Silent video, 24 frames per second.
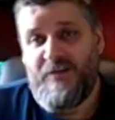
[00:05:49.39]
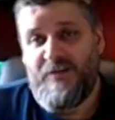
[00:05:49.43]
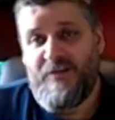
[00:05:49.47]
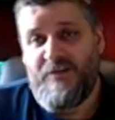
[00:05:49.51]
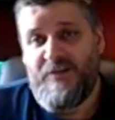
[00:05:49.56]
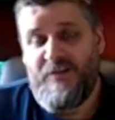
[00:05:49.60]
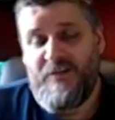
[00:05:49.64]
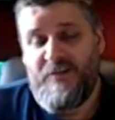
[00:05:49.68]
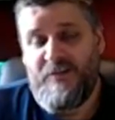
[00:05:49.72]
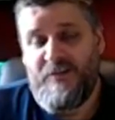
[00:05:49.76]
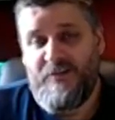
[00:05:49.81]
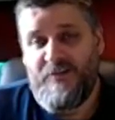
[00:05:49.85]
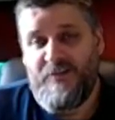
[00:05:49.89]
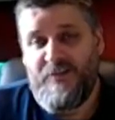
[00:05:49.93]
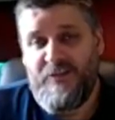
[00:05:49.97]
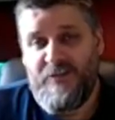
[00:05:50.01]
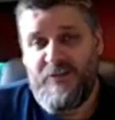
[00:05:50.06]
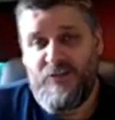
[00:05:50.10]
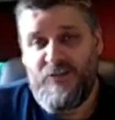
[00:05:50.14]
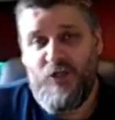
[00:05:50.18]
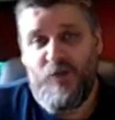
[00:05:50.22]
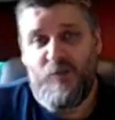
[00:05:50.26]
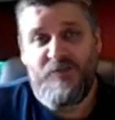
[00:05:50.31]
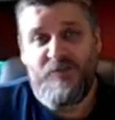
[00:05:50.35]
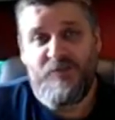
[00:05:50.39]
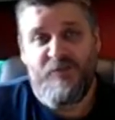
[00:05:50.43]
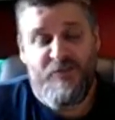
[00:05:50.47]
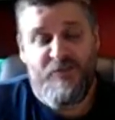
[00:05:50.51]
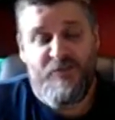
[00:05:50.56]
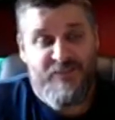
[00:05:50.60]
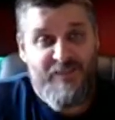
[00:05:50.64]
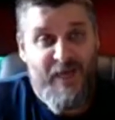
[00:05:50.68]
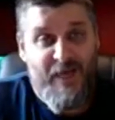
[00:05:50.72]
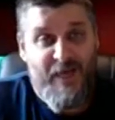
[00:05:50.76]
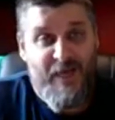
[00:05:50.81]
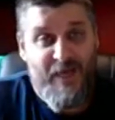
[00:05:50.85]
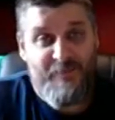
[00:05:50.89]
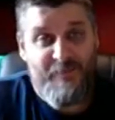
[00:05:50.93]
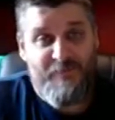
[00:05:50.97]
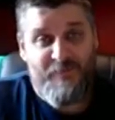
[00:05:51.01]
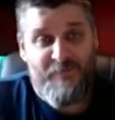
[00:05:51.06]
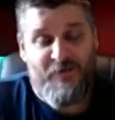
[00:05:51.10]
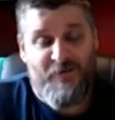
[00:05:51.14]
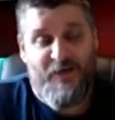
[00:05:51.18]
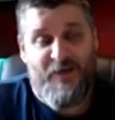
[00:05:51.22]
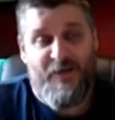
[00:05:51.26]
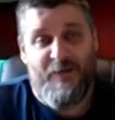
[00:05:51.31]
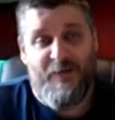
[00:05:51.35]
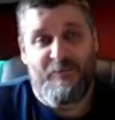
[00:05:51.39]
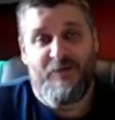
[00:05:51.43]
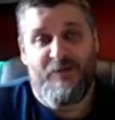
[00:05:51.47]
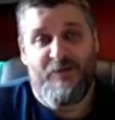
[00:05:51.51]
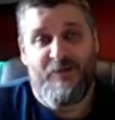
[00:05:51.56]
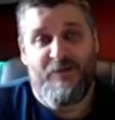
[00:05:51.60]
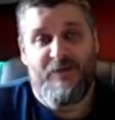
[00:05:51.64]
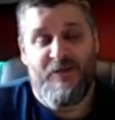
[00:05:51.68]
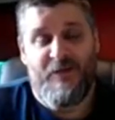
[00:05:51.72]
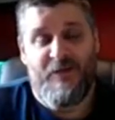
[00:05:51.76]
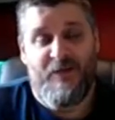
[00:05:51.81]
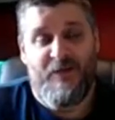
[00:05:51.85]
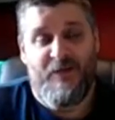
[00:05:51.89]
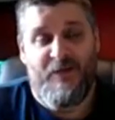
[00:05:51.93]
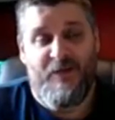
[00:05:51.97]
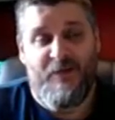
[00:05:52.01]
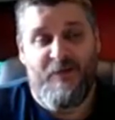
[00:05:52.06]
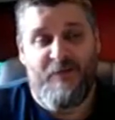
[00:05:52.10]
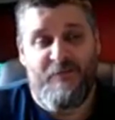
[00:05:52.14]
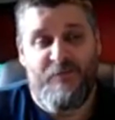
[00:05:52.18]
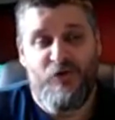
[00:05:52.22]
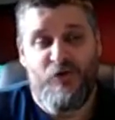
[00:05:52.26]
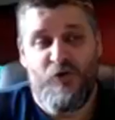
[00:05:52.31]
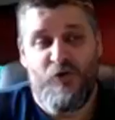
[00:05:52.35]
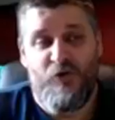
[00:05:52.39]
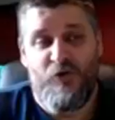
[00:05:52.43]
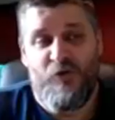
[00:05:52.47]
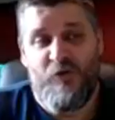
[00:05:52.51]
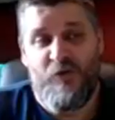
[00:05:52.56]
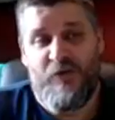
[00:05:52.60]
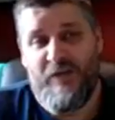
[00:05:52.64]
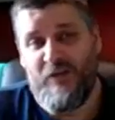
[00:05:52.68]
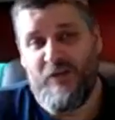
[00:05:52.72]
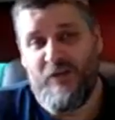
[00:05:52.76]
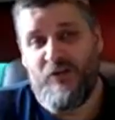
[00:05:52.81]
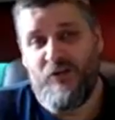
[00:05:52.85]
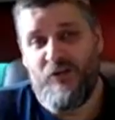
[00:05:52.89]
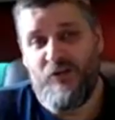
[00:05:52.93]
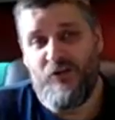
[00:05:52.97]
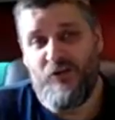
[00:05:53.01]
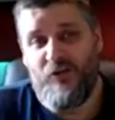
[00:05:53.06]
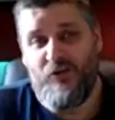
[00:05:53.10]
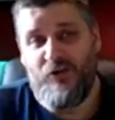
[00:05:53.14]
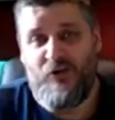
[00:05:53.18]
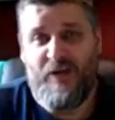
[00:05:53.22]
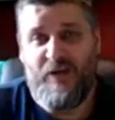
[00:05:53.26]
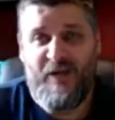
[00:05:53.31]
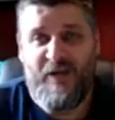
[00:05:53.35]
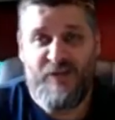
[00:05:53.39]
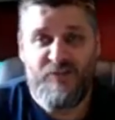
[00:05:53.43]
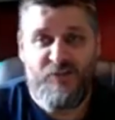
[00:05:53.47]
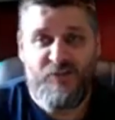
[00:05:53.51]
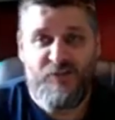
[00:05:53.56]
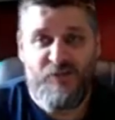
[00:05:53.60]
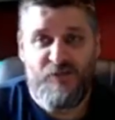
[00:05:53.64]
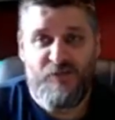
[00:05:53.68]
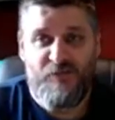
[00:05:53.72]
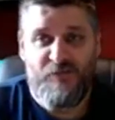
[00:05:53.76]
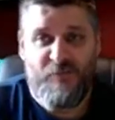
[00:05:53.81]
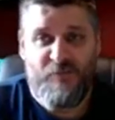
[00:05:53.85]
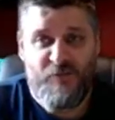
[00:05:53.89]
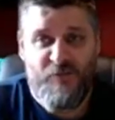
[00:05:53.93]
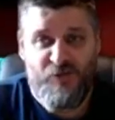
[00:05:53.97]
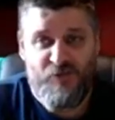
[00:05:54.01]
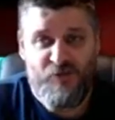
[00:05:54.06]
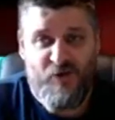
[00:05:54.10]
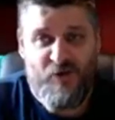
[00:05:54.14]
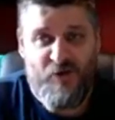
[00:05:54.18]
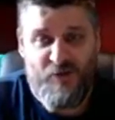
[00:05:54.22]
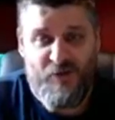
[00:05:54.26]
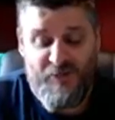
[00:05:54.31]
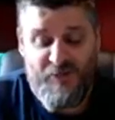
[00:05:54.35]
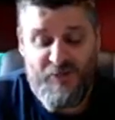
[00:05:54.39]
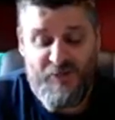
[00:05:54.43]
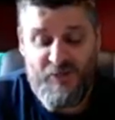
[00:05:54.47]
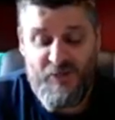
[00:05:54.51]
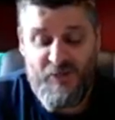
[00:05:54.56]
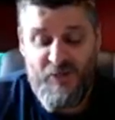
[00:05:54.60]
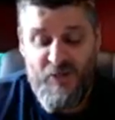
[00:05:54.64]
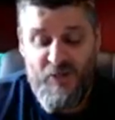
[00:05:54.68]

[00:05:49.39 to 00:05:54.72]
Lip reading: in terms of the time frame of who to include or exclude from the drawing,